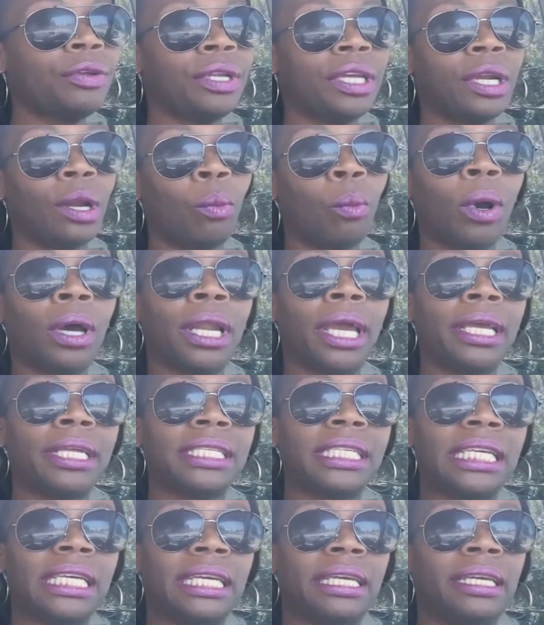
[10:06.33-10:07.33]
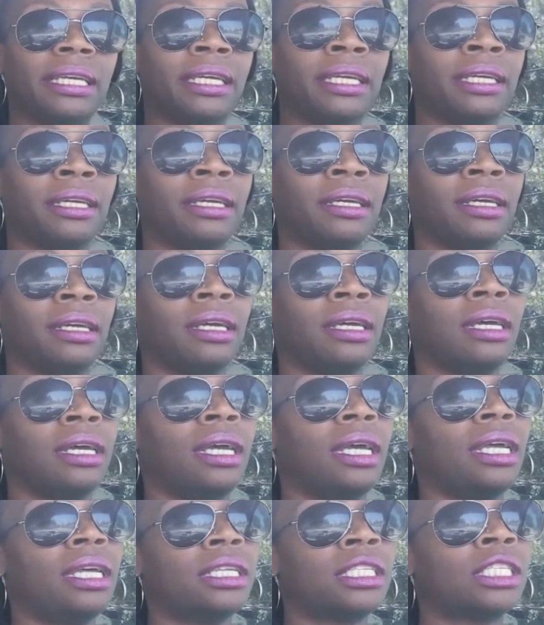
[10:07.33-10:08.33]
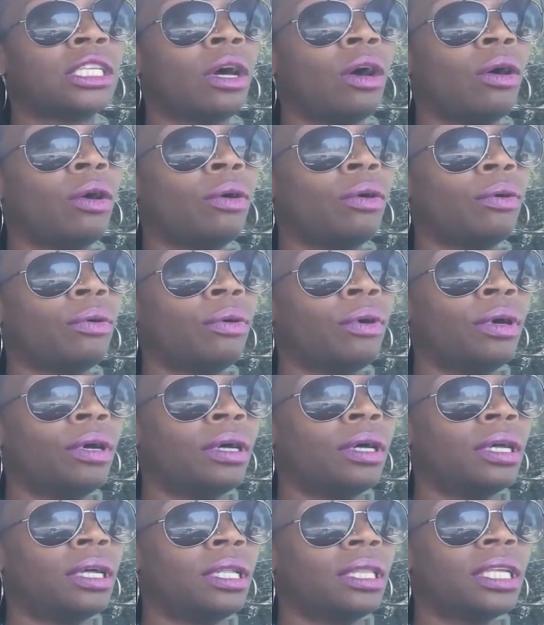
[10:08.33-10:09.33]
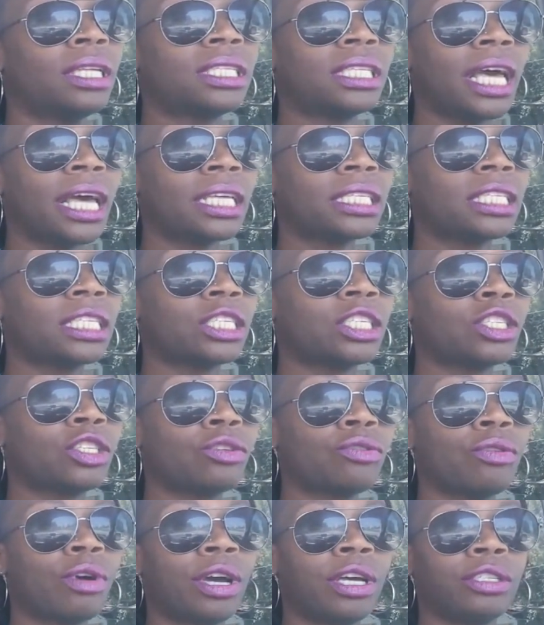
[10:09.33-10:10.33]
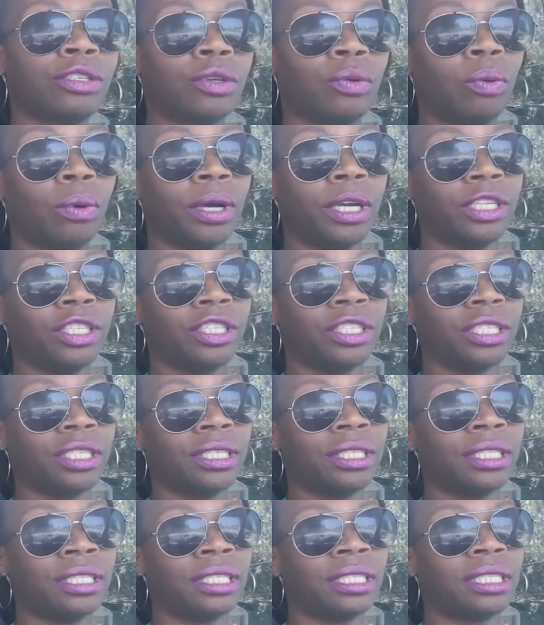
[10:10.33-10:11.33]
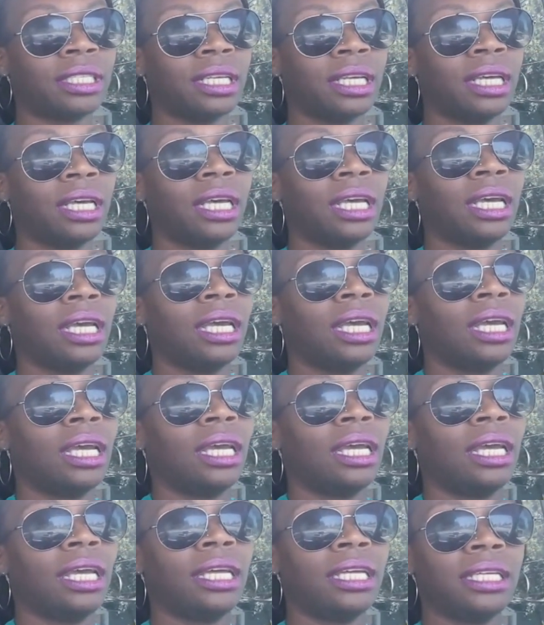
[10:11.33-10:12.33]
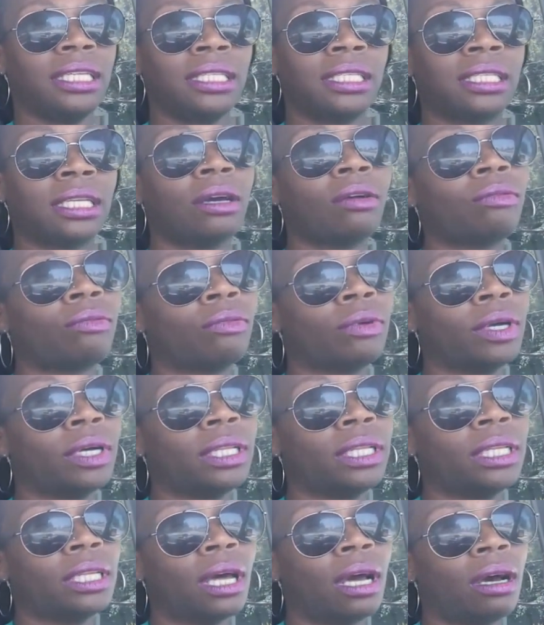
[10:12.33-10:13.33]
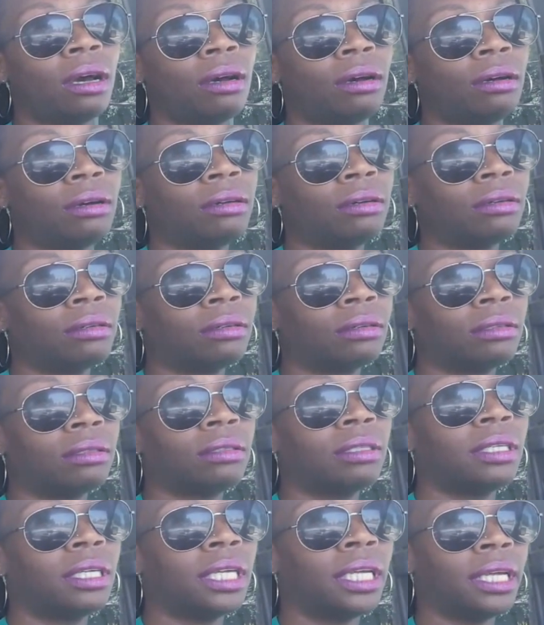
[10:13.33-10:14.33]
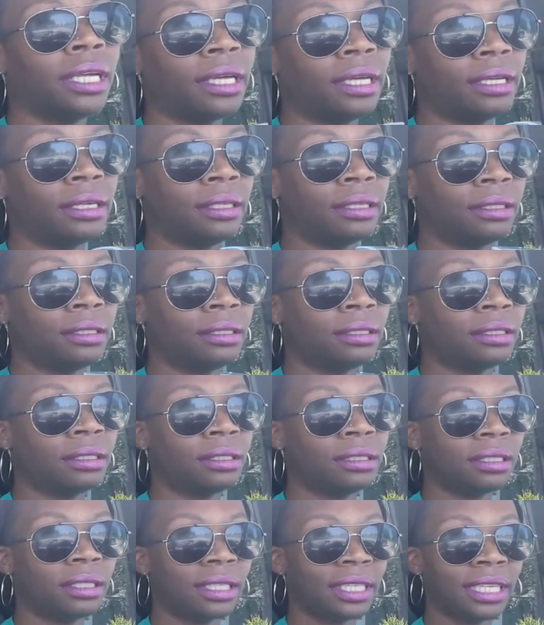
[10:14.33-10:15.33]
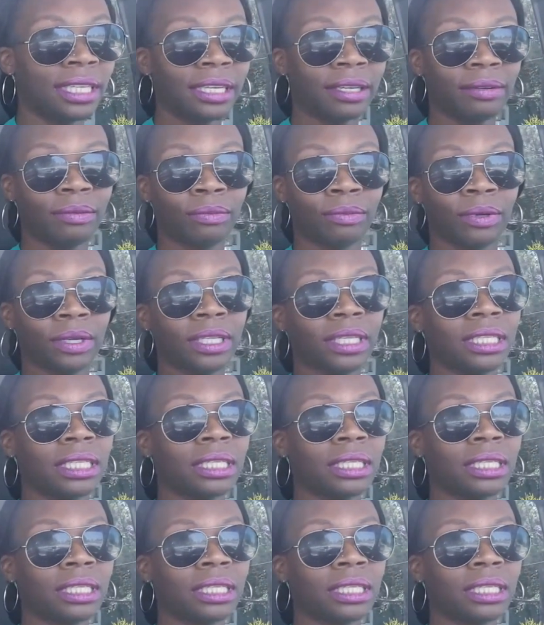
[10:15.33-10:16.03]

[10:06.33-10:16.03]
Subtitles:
and you need a 118. And so the test is 200 questions. It's really long, and